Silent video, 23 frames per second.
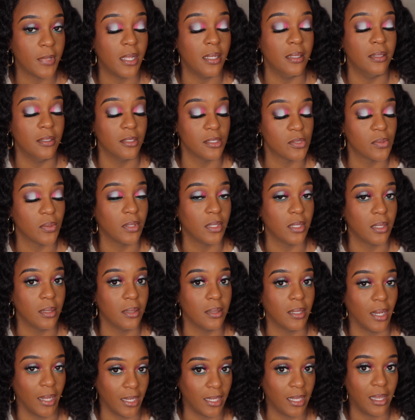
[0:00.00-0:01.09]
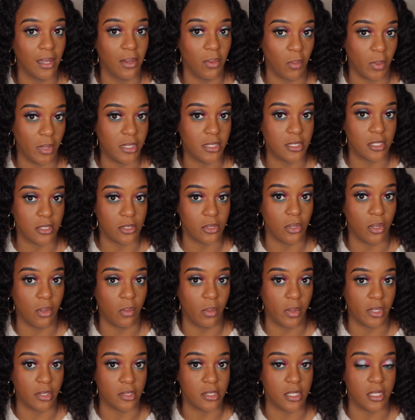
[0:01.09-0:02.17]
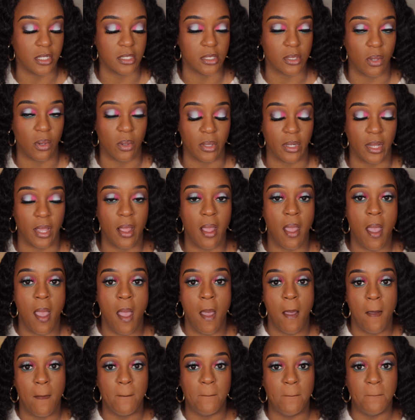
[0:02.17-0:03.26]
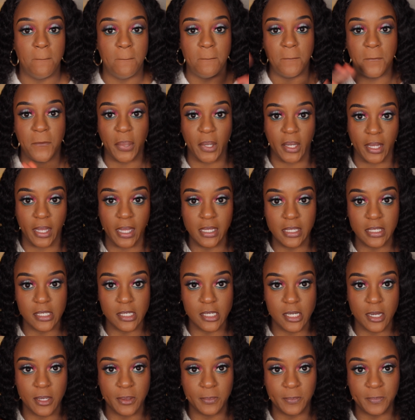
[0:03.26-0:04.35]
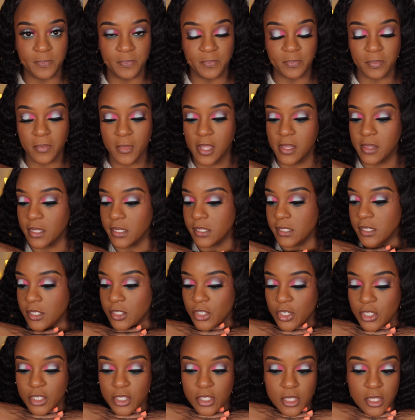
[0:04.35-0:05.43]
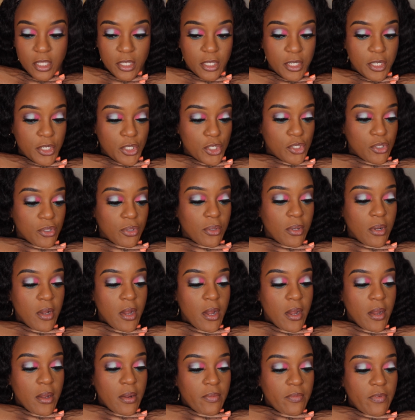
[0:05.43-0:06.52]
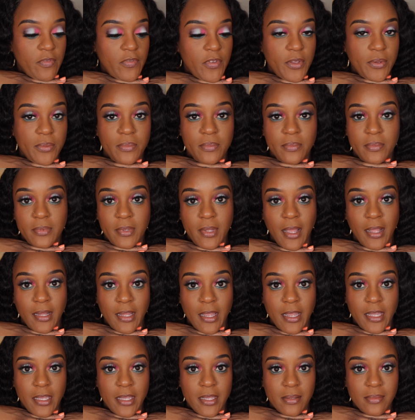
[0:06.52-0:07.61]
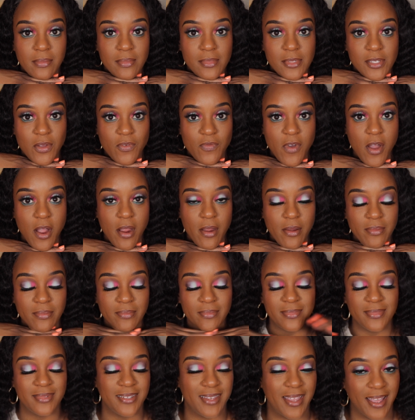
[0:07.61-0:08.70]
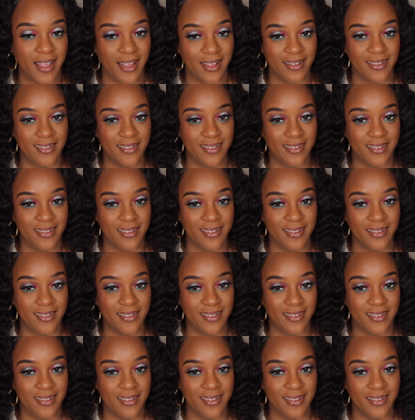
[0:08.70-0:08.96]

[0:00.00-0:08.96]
It looks really good. I can't wait to do a wear test on it. But this is just the initial review. I like it so far. Yeah.